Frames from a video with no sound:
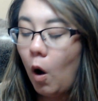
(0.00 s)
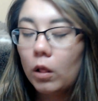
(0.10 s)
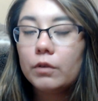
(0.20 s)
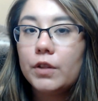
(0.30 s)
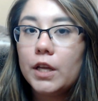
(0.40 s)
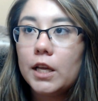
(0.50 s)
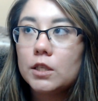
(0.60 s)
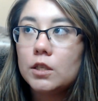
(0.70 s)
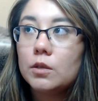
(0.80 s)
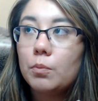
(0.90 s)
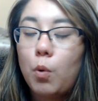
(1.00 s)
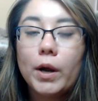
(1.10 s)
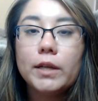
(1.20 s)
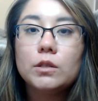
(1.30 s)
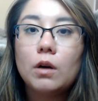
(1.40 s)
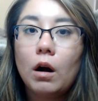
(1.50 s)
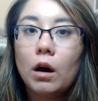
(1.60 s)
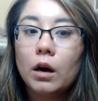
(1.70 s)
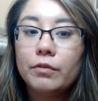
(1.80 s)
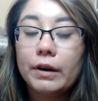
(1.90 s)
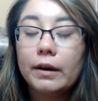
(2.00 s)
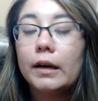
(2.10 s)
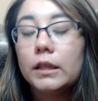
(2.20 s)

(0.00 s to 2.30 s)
All of these points are very